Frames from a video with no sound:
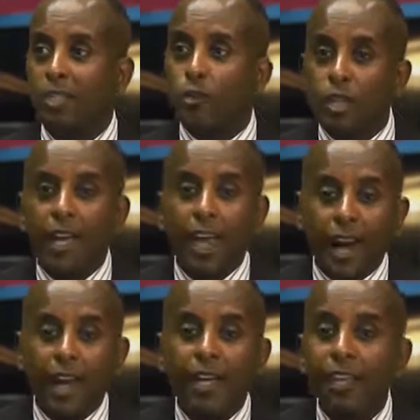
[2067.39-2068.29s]
Today
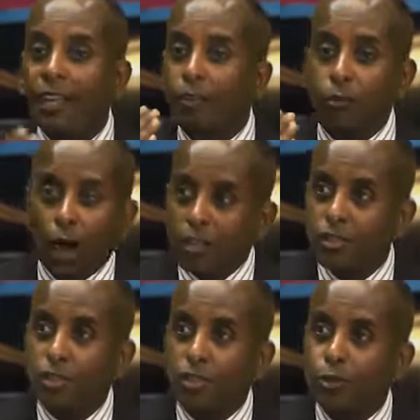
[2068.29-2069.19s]
I
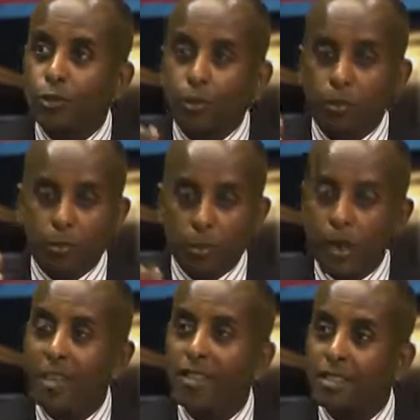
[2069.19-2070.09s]
rushed to
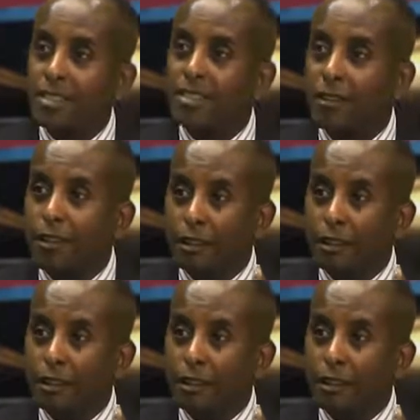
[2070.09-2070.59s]
prepare this